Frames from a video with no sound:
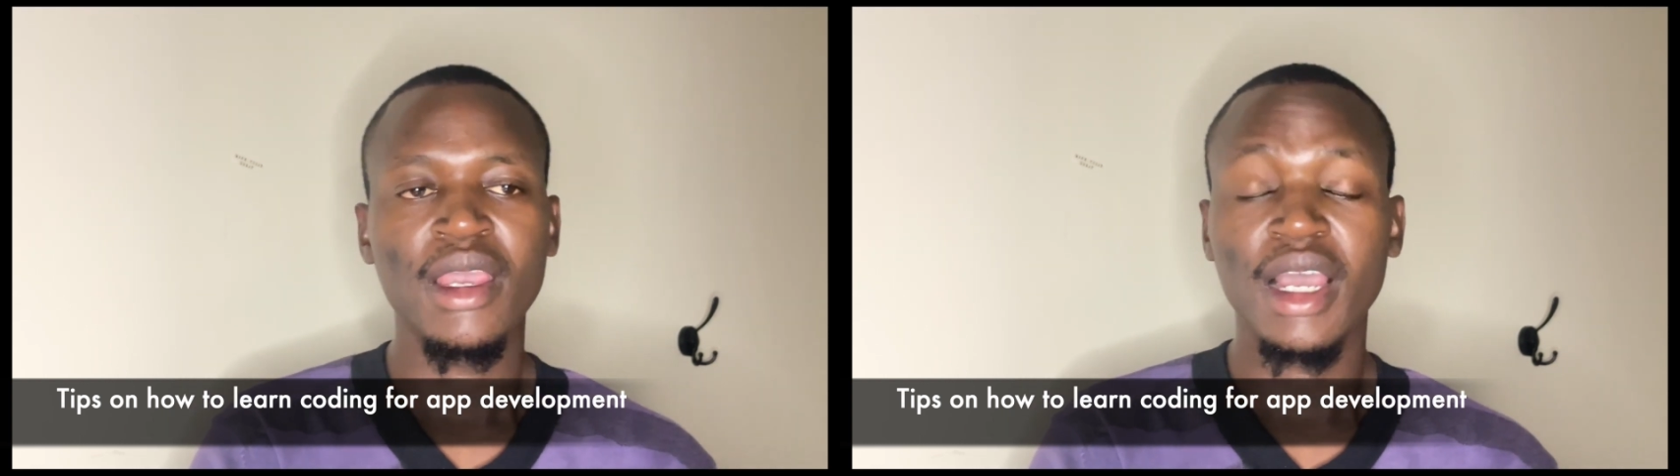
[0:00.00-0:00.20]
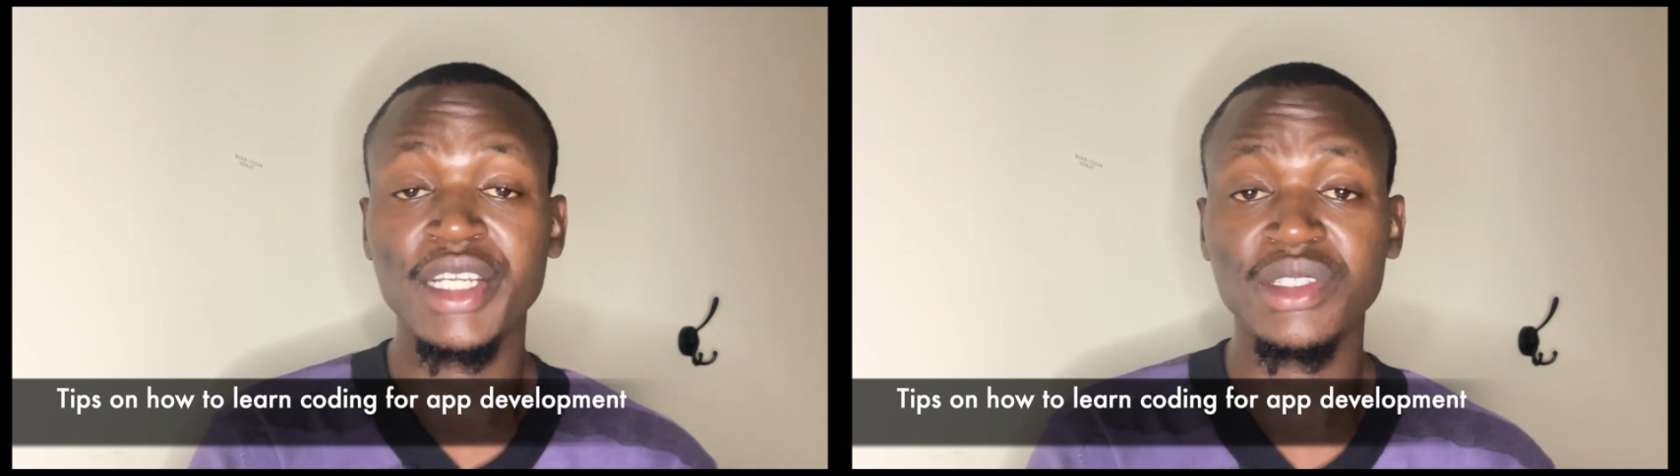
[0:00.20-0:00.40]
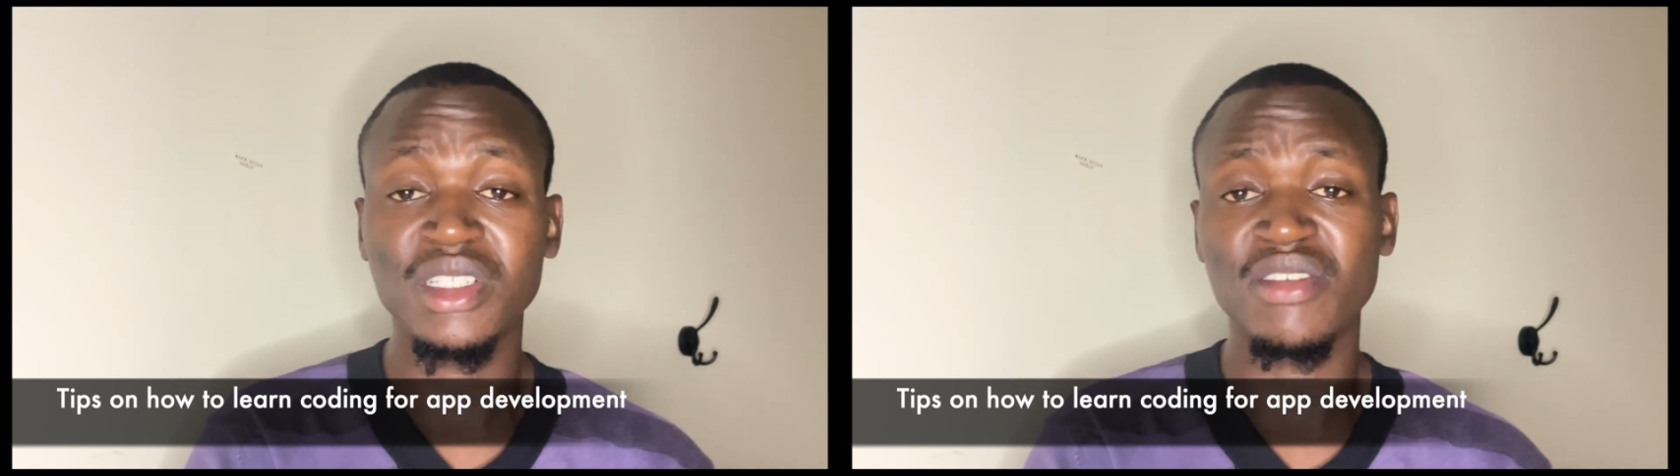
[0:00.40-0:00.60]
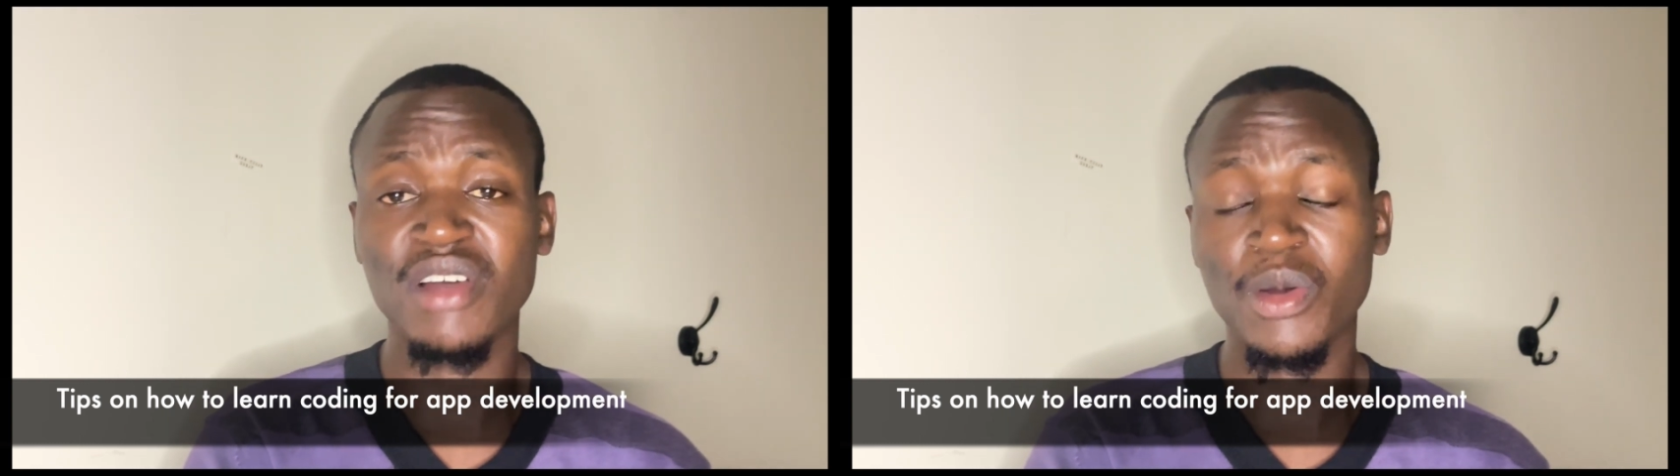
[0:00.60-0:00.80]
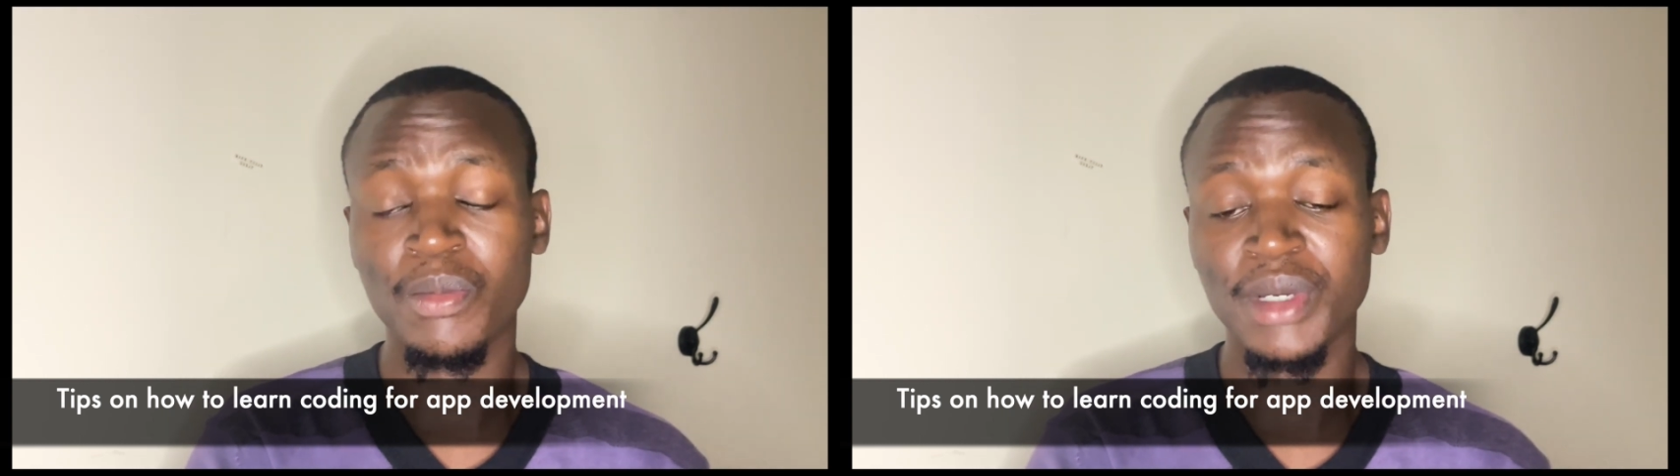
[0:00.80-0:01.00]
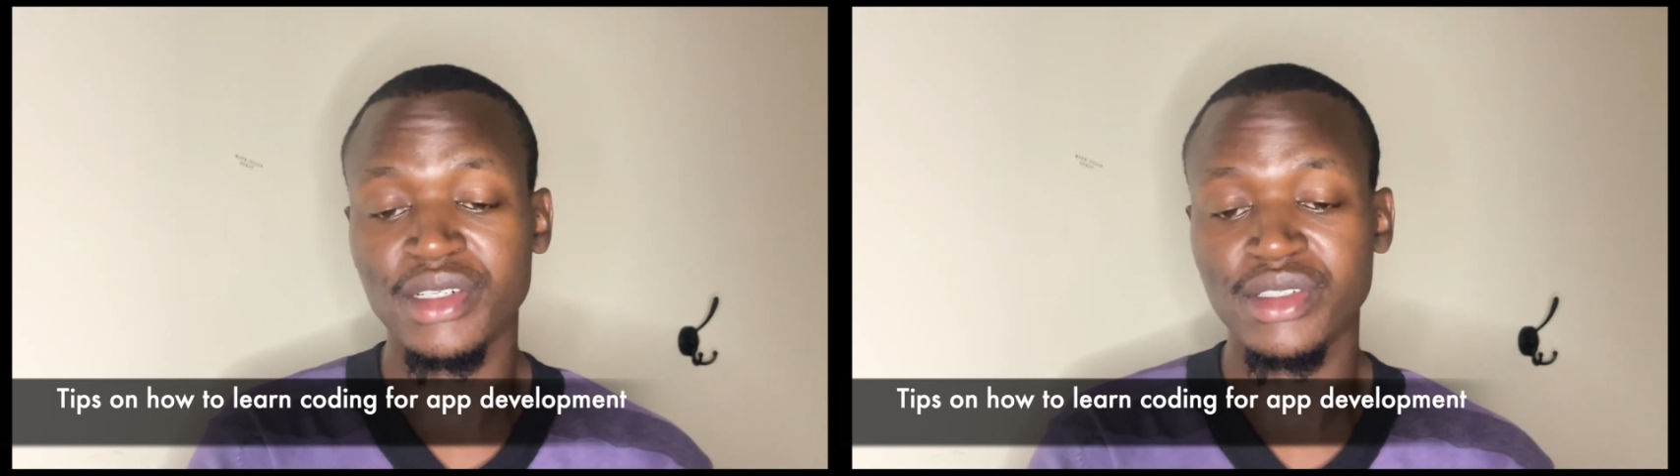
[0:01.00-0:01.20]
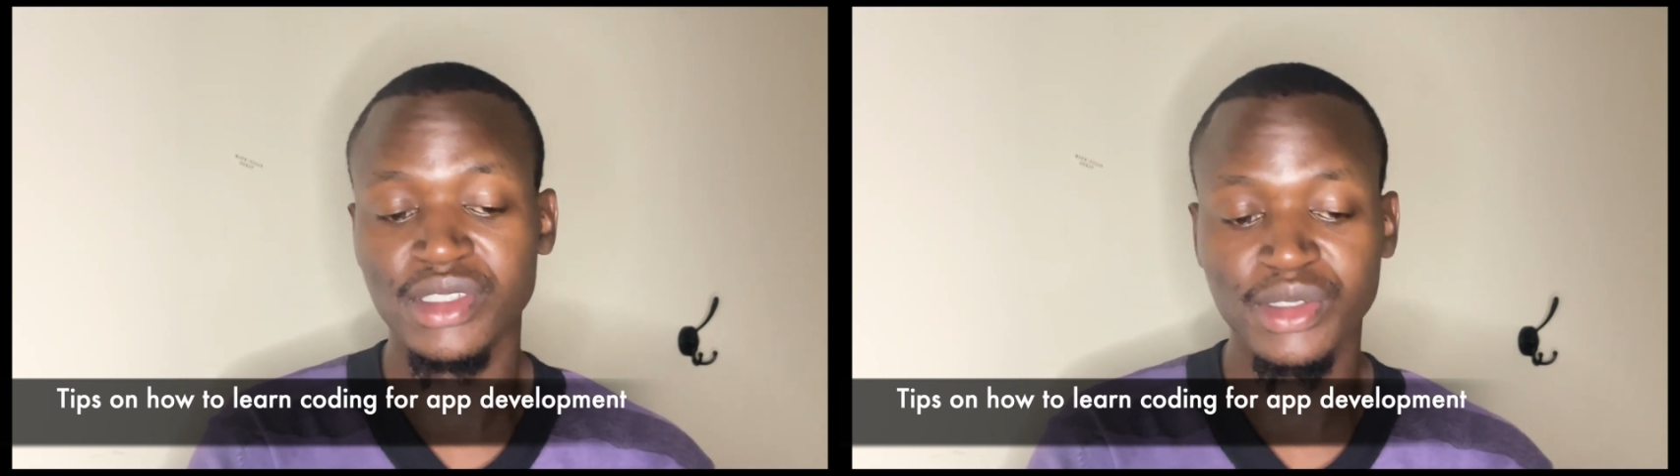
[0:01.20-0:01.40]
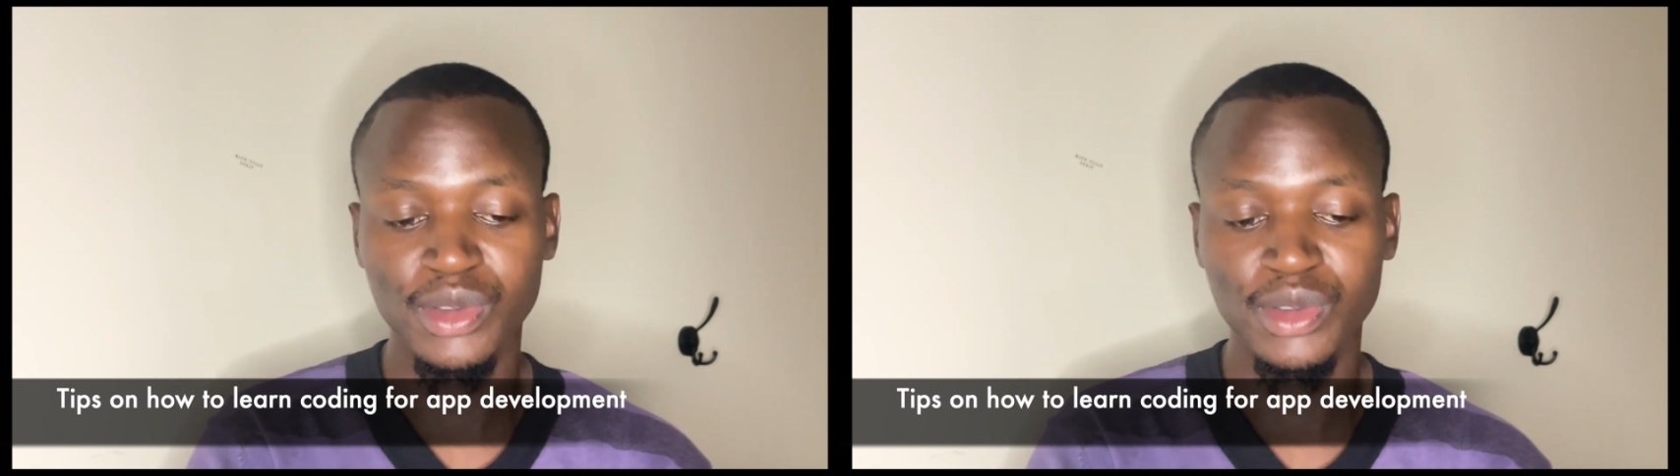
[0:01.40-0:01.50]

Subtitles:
Android development.